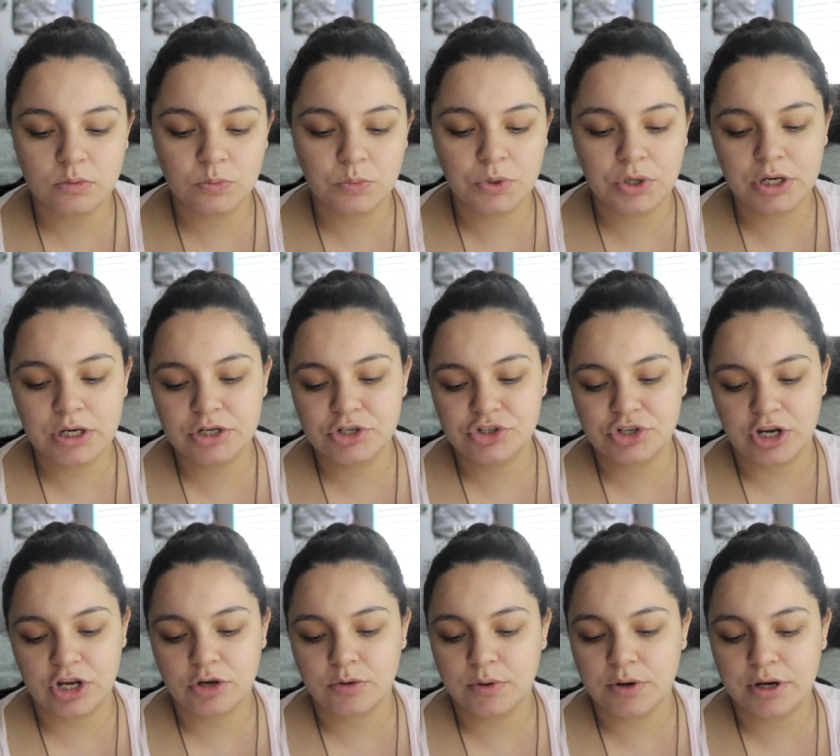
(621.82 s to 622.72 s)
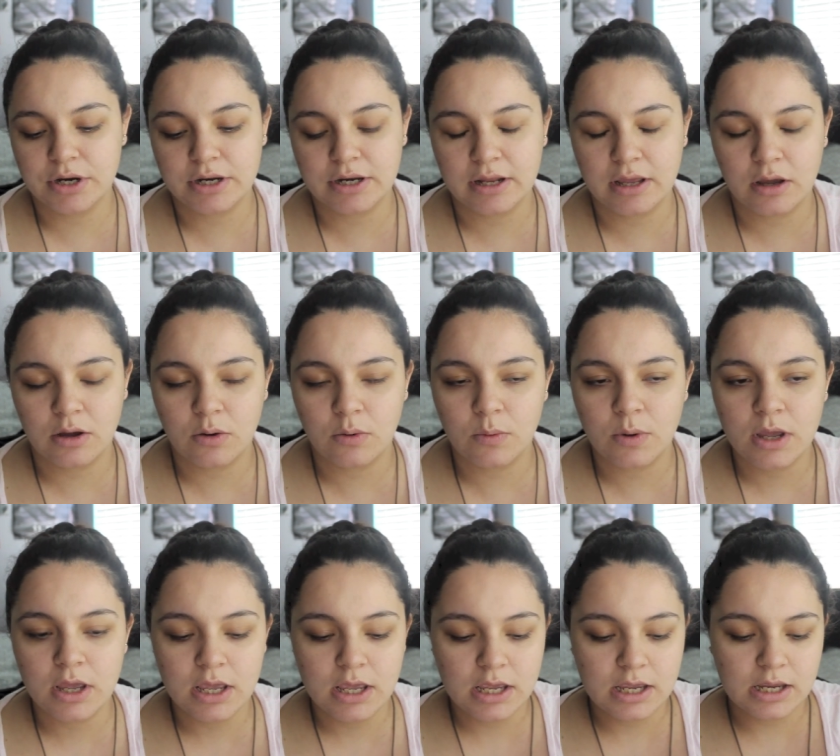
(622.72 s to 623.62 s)
we're in January now.
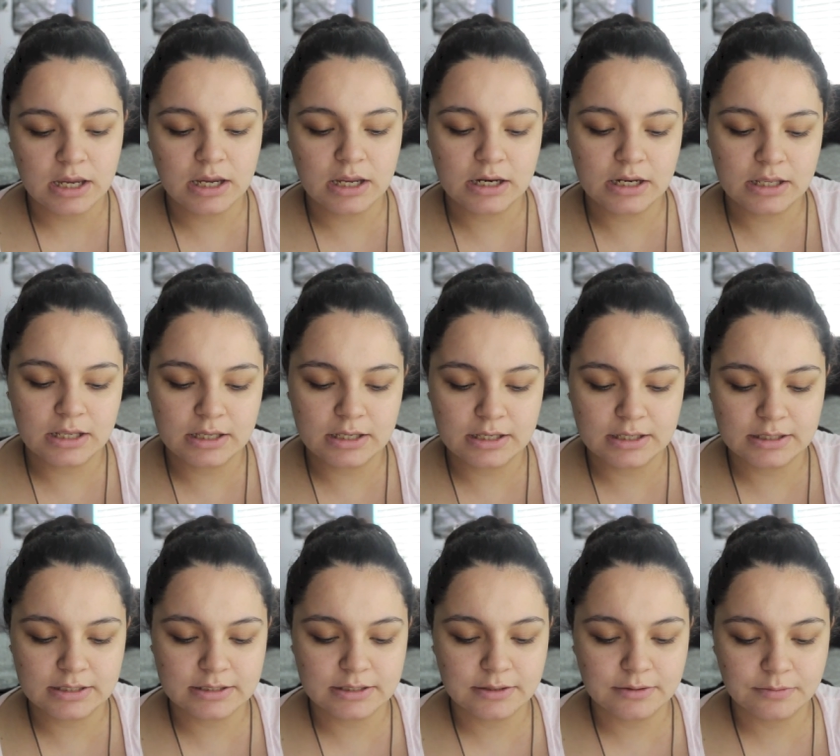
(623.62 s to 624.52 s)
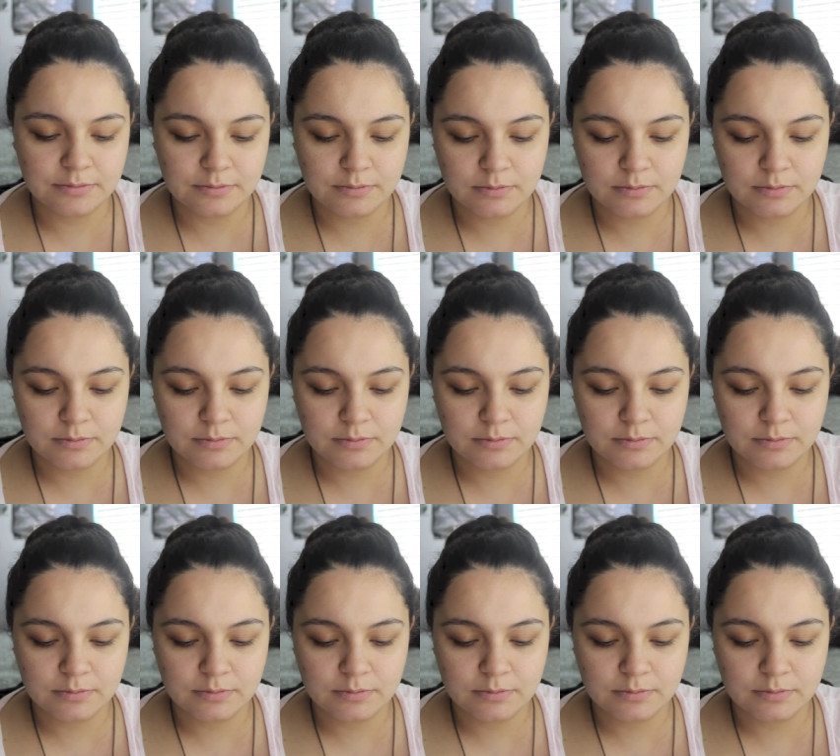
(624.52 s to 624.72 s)
It is